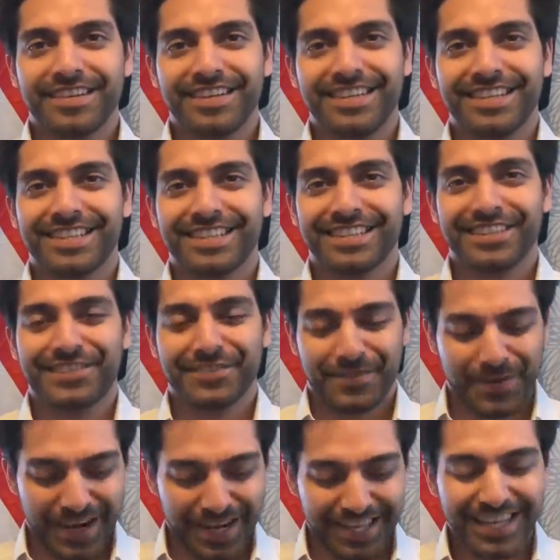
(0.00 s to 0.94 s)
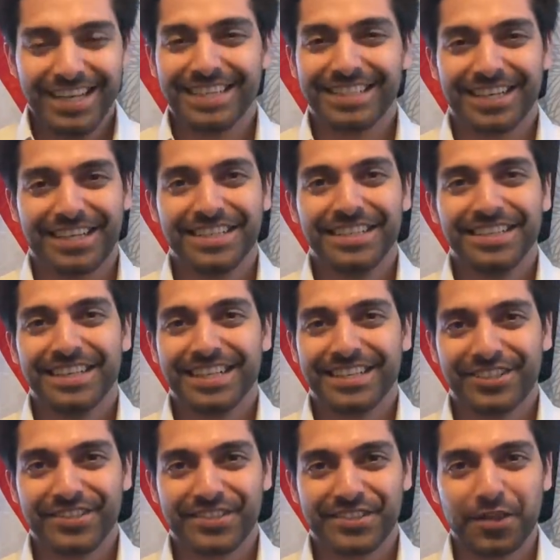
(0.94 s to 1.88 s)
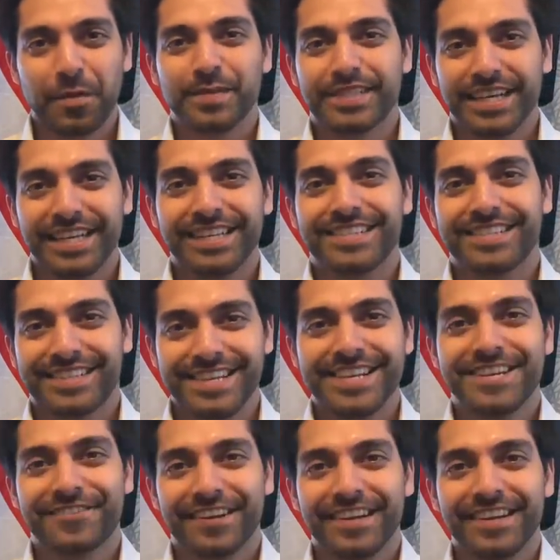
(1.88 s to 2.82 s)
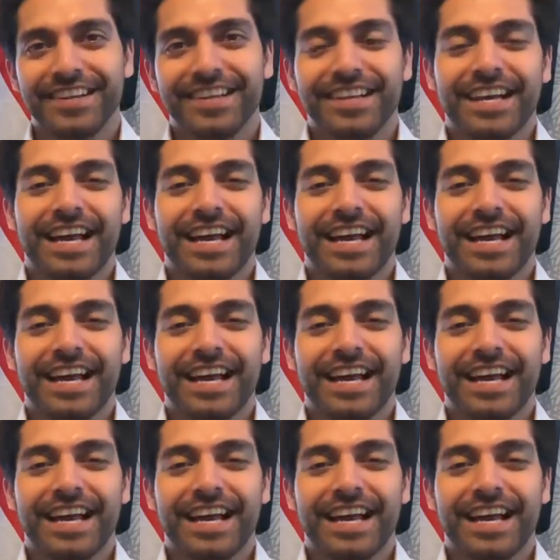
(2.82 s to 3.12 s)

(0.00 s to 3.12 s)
They should stop saying secret.